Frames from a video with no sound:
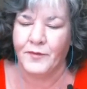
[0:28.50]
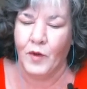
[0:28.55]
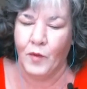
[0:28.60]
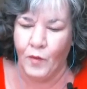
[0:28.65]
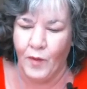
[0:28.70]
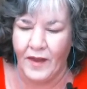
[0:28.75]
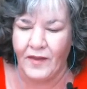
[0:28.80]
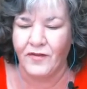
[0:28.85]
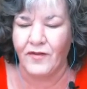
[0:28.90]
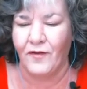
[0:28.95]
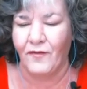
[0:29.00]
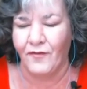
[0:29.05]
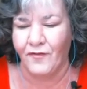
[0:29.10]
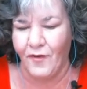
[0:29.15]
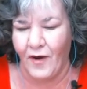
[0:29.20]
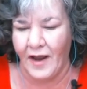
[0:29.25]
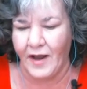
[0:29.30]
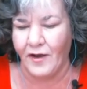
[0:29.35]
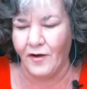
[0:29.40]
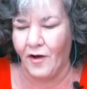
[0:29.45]
with
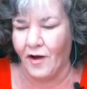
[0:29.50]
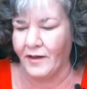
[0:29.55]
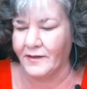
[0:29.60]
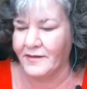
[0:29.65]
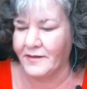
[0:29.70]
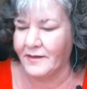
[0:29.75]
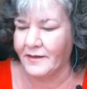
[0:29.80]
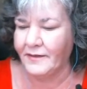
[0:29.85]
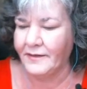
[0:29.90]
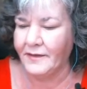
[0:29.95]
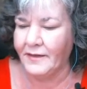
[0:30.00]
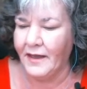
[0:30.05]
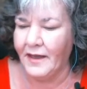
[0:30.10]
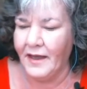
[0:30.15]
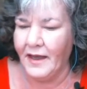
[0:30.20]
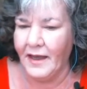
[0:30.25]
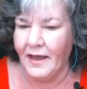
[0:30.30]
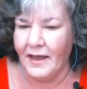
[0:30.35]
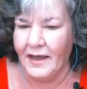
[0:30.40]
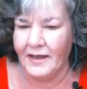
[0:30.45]
Frank Costa
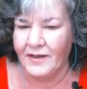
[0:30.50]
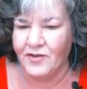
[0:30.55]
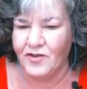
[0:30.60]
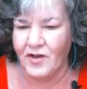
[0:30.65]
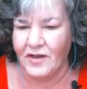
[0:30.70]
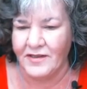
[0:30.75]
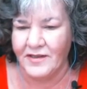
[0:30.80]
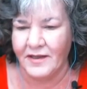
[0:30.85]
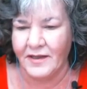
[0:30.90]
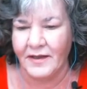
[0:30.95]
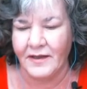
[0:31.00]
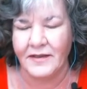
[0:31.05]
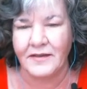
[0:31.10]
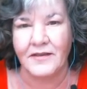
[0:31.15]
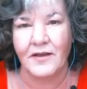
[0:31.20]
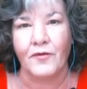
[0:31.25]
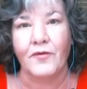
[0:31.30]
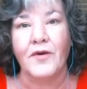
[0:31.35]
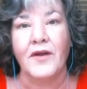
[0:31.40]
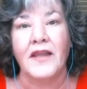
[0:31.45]
and Jessica because
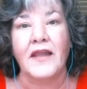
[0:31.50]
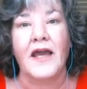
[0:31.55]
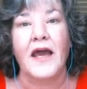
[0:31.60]
they're really